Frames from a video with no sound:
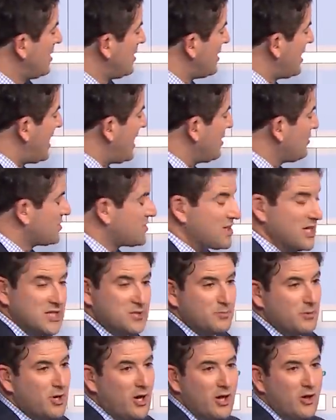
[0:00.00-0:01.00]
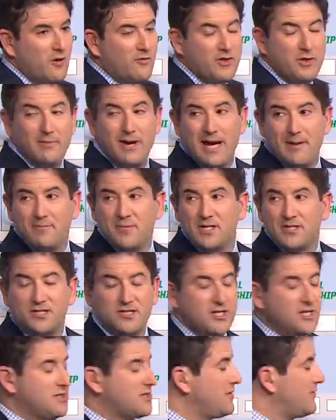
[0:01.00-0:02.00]
Iowa State's been all over the map this
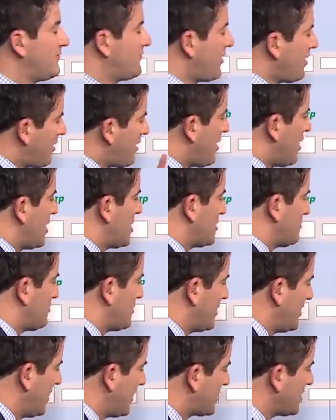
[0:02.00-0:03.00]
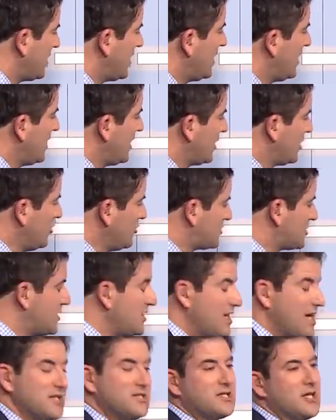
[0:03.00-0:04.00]
season. Very hard to predict. Houston,
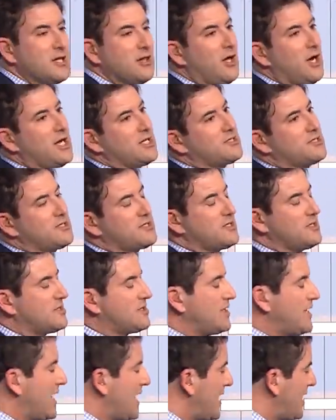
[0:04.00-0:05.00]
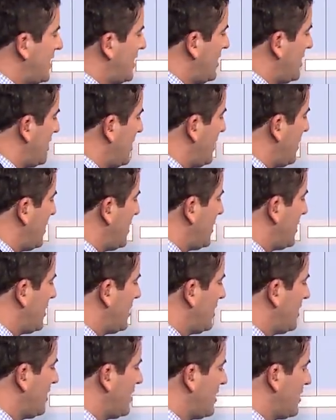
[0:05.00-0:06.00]
yes, they lost to Cincinnati in
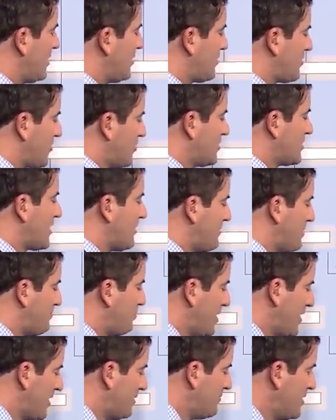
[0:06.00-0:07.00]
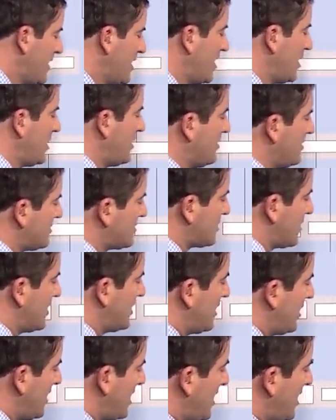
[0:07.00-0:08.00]
a uh, third time they played them in the
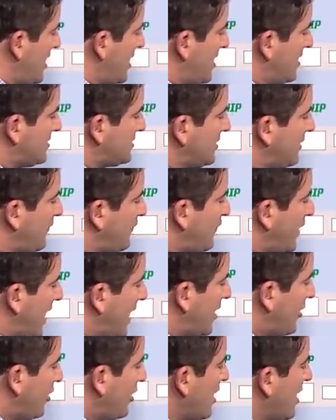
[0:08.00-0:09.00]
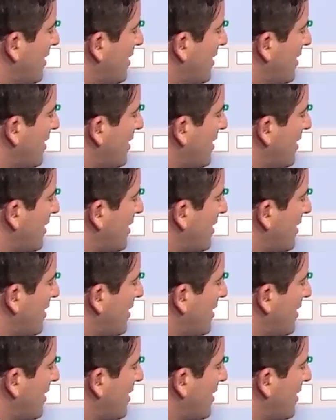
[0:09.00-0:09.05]
Sunday A A C final.